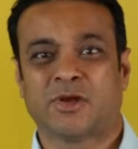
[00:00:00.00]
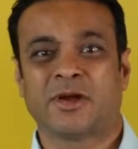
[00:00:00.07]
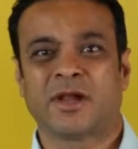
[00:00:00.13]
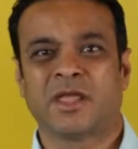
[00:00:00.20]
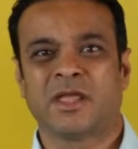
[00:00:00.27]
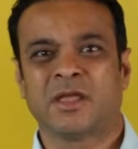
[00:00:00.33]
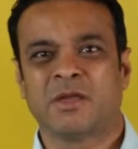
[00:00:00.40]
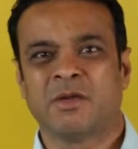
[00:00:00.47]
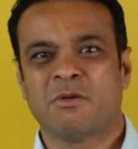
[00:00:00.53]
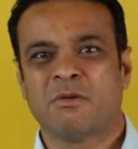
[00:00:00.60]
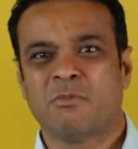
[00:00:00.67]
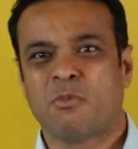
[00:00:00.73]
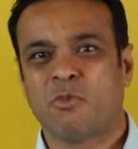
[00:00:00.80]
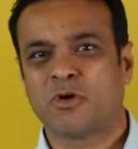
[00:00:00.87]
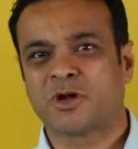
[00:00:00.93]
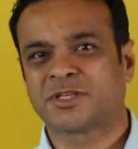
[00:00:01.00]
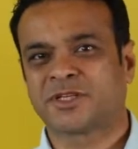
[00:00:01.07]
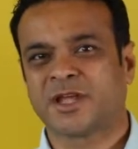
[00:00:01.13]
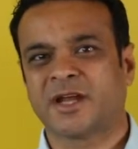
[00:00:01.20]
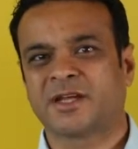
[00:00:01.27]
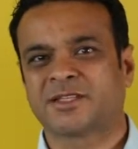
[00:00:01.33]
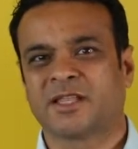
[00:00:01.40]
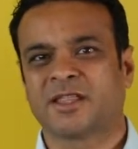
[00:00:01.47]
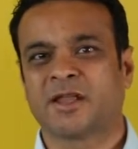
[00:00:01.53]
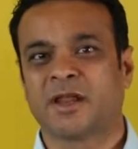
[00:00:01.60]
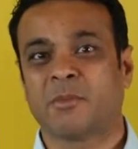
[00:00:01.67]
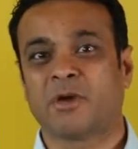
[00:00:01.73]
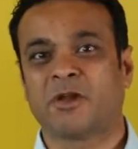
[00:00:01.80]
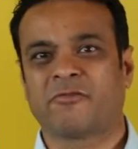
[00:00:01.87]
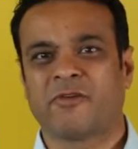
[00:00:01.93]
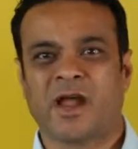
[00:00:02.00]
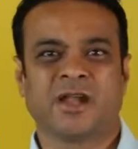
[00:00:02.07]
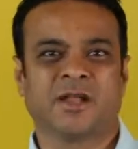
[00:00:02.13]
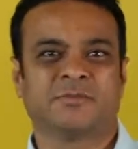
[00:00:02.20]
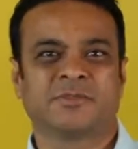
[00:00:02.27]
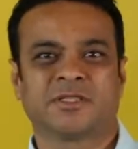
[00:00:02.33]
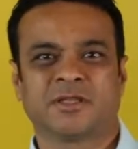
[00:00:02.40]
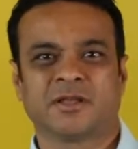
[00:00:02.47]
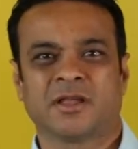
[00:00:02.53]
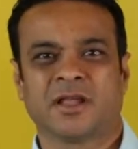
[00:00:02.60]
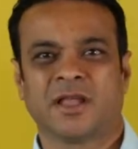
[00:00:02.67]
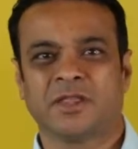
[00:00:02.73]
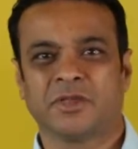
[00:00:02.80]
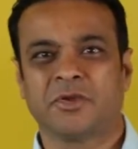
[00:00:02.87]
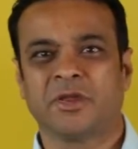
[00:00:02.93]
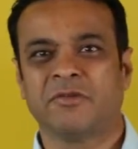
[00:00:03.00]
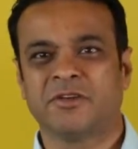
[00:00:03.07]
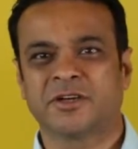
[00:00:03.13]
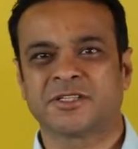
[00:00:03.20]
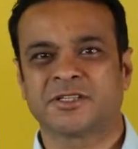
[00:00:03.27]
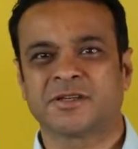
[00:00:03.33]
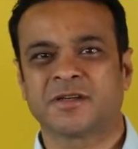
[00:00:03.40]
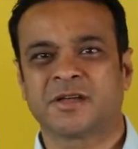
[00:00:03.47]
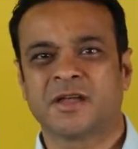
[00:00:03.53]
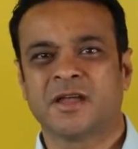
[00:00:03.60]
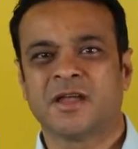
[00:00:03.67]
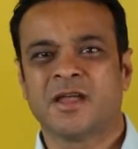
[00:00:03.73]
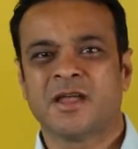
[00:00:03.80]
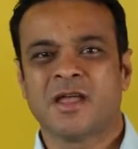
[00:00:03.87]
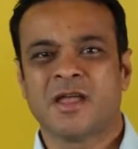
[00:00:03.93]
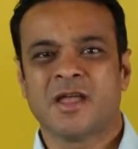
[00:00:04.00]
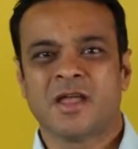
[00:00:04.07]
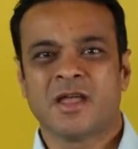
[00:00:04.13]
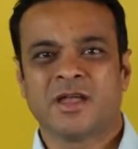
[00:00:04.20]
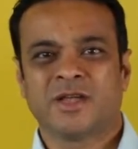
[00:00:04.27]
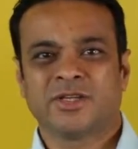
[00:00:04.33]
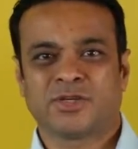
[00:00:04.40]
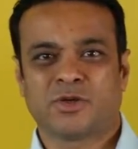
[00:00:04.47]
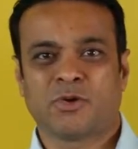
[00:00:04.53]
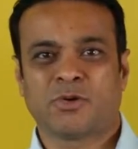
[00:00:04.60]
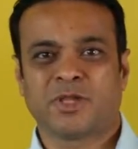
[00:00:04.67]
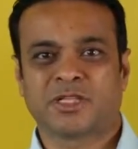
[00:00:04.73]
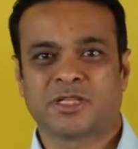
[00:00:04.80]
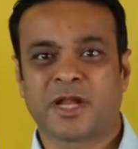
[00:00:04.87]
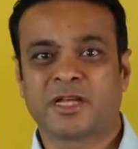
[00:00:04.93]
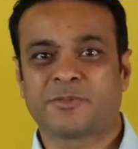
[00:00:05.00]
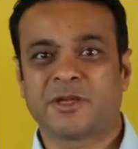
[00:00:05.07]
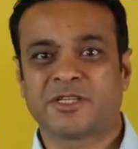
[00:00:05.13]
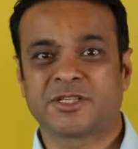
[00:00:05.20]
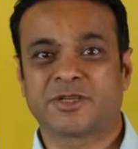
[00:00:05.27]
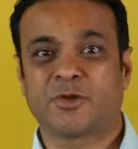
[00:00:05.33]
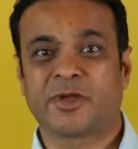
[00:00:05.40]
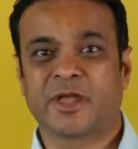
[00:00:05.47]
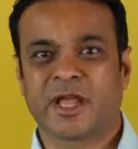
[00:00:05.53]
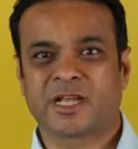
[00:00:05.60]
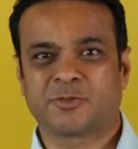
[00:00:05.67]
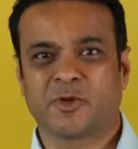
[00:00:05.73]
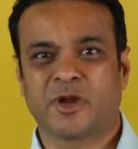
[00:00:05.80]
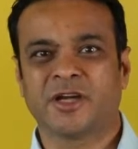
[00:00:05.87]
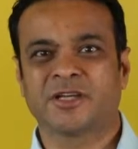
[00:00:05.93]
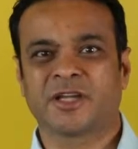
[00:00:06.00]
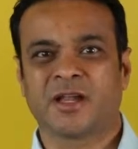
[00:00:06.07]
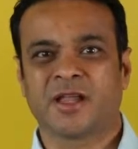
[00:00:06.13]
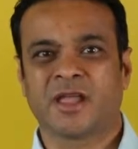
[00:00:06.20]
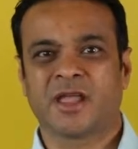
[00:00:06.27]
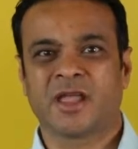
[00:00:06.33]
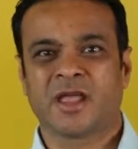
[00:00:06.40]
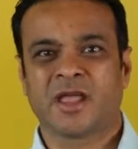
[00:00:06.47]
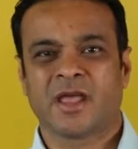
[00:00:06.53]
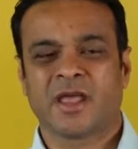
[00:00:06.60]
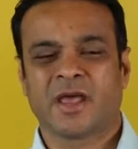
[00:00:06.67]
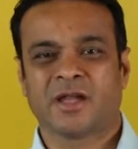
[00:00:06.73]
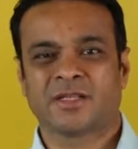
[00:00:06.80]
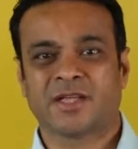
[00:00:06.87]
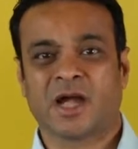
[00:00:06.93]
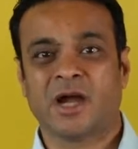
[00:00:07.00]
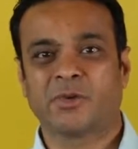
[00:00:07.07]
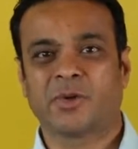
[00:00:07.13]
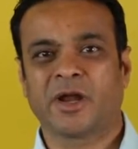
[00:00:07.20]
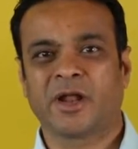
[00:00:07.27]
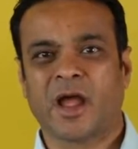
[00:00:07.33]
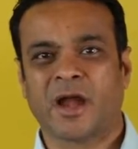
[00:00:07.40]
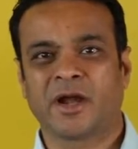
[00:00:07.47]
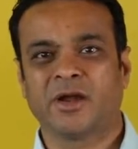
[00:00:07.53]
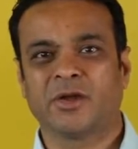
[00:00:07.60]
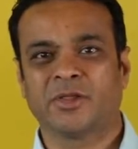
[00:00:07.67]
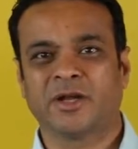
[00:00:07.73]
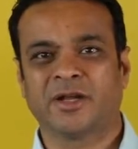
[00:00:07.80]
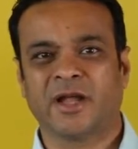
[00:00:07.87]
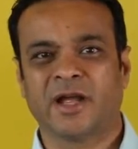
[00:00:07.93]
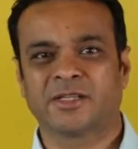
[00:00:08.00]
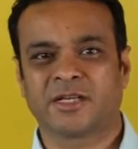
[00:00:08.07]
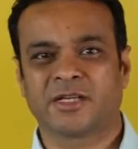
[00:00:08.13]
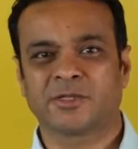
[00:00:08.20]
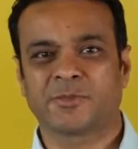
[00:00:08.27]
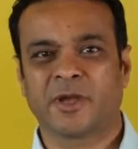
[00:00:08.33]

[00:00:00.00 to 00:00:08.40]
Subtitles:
already more states than the number of atoms in the universe. So the state space is growing exponentially, and it's hard to get a handle on the entire search